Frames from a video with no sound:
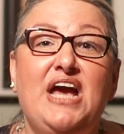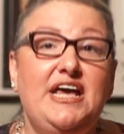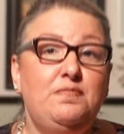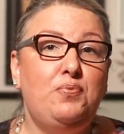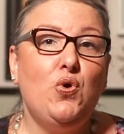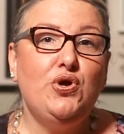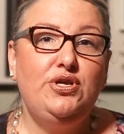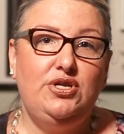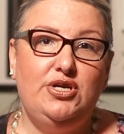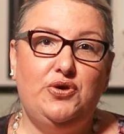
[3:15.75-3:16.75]
An
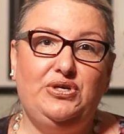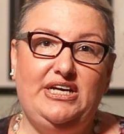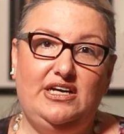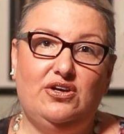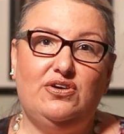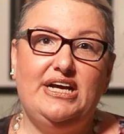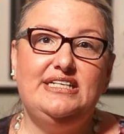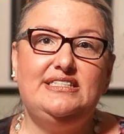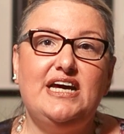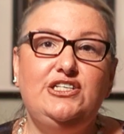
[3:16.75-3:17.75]
important note here
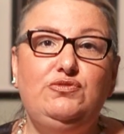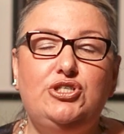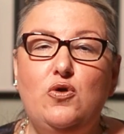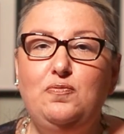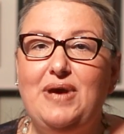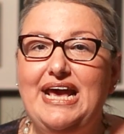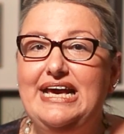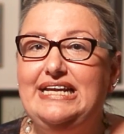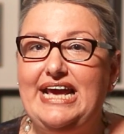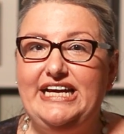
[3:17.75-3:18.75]
is that you don't pay
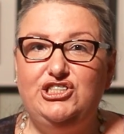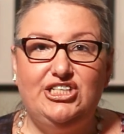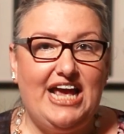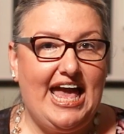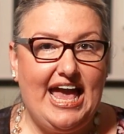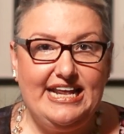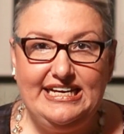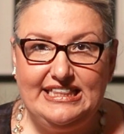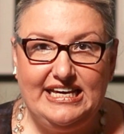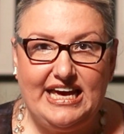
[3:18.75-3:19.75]
an agent
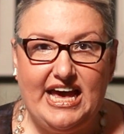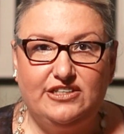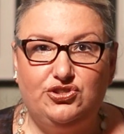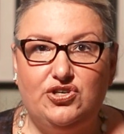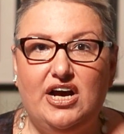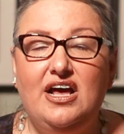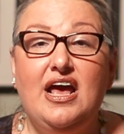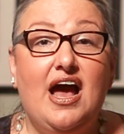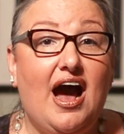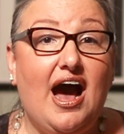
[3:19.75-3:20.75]
anything extra.
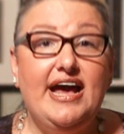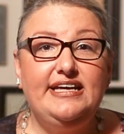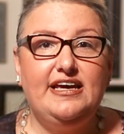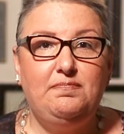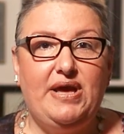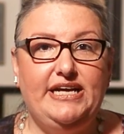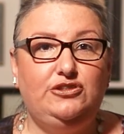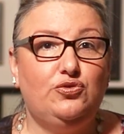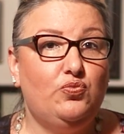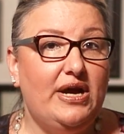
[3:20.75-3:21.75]
I get paid
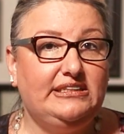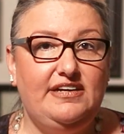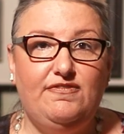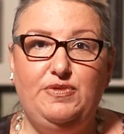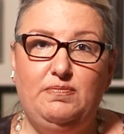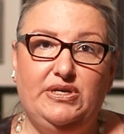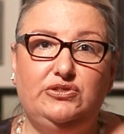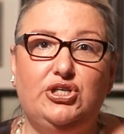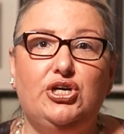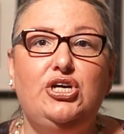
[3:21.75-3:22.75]
directly from the
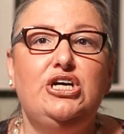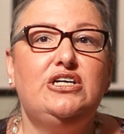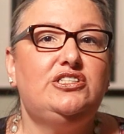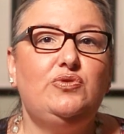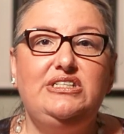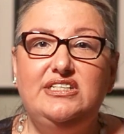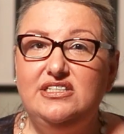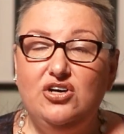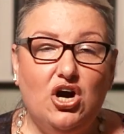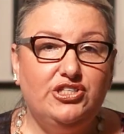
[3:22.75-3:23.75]
builder, so it
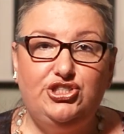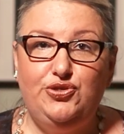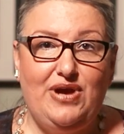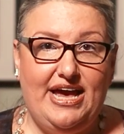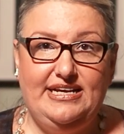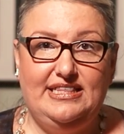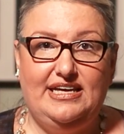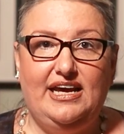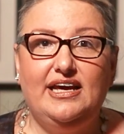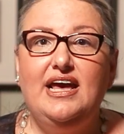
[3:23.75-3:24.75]
doesn't cost you
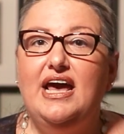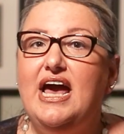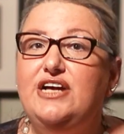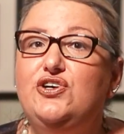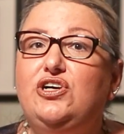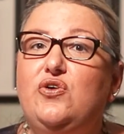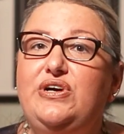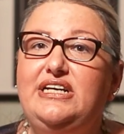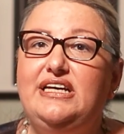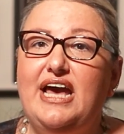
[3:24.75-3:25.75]
anything, and you're
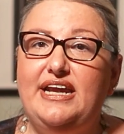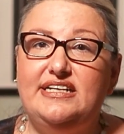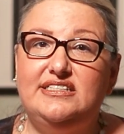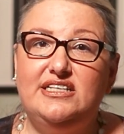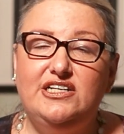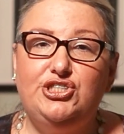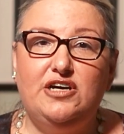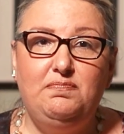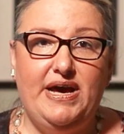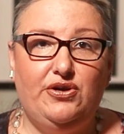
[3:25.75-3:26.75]
going to get such
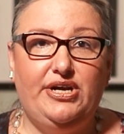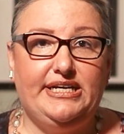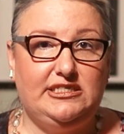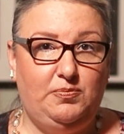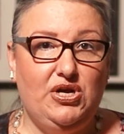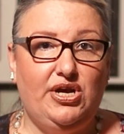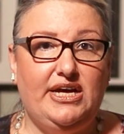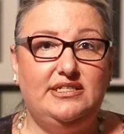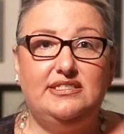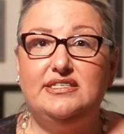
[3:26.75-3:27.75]
a better
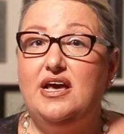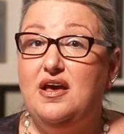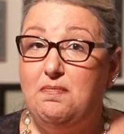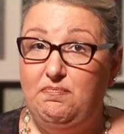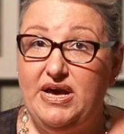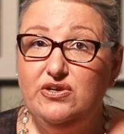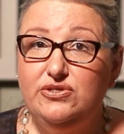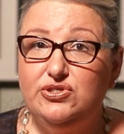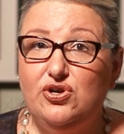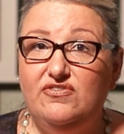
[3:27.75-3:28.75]
experience, better
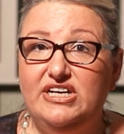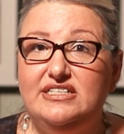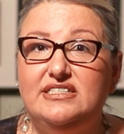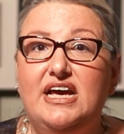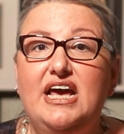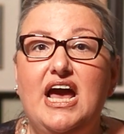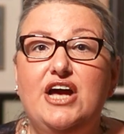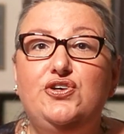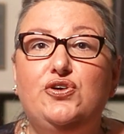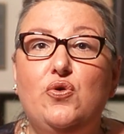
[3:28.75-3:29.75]
service,
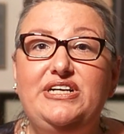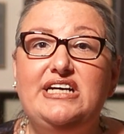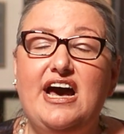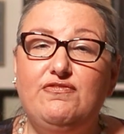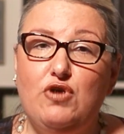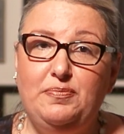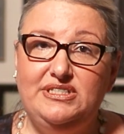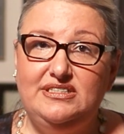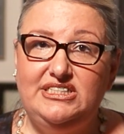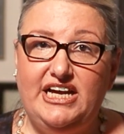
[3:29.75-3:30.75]
and you're going to have
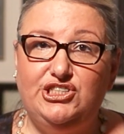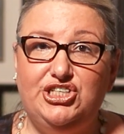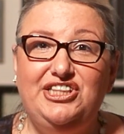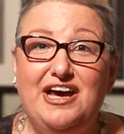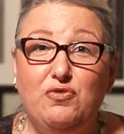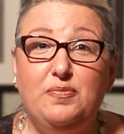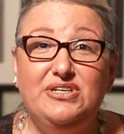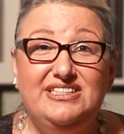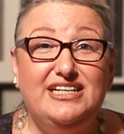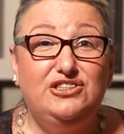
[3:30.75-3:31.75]
representation that
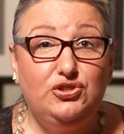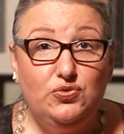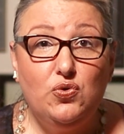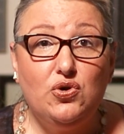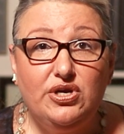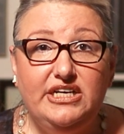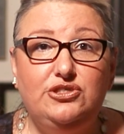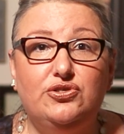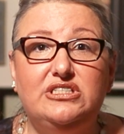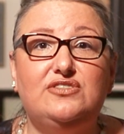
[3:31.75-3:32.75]
represents your
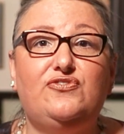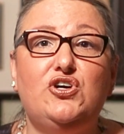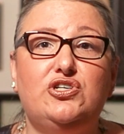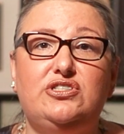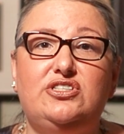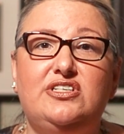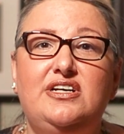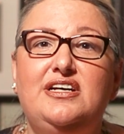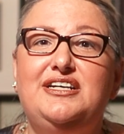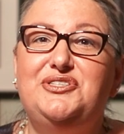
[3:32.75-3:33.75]
interests first.
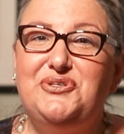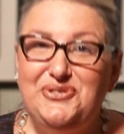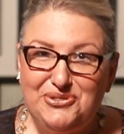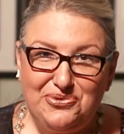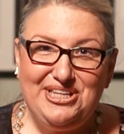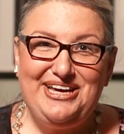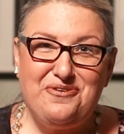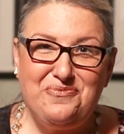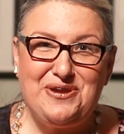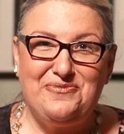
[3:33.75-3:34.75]
So it's really
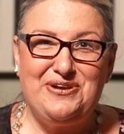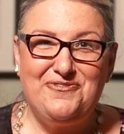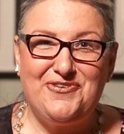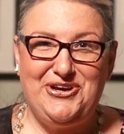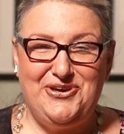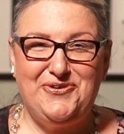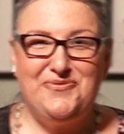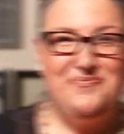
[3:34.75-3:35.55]
a win-win for you.